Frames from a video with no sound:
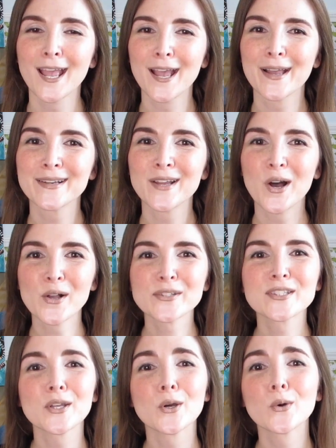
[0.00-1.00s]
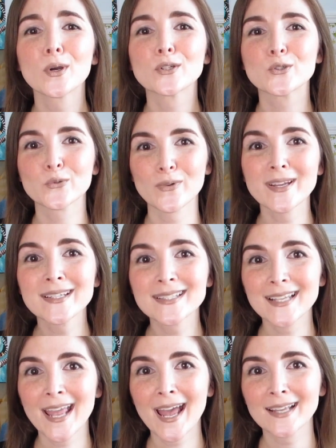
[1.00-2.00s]
and also drinks
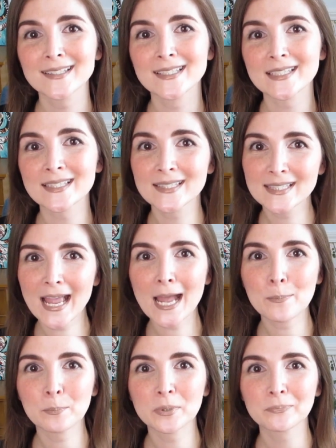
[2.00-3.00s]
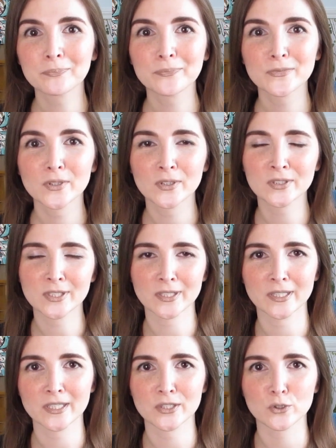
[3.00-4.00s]
cactus sap
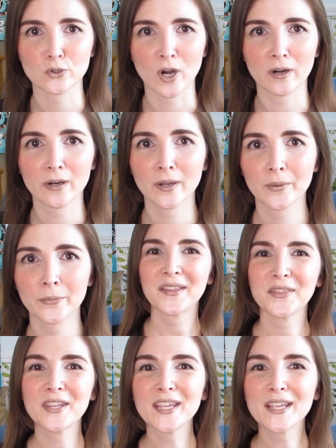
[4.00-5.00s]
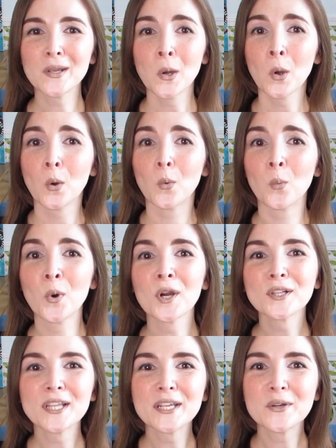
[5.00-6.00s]
until it is drunk. The
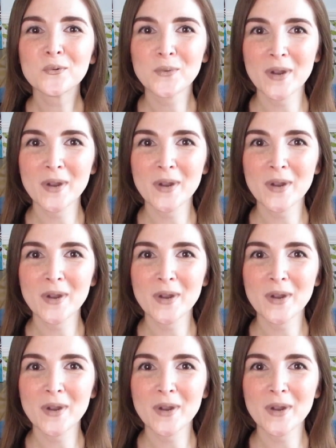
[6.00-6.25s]
Whirling